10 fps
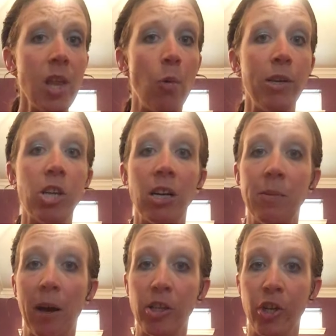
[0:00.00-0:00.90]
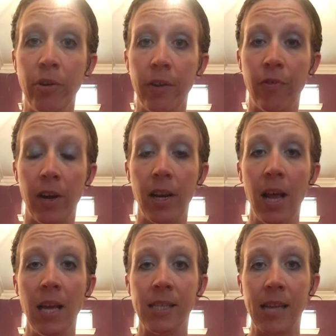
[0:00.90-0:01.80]
We talked about two different
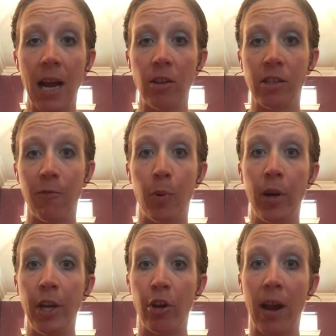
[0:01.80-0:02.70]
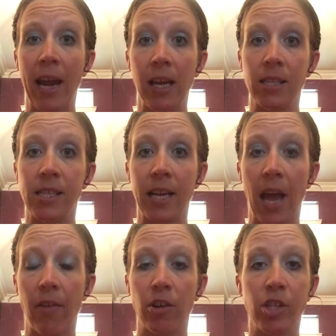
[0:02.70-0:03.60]
styles of putting your hands together.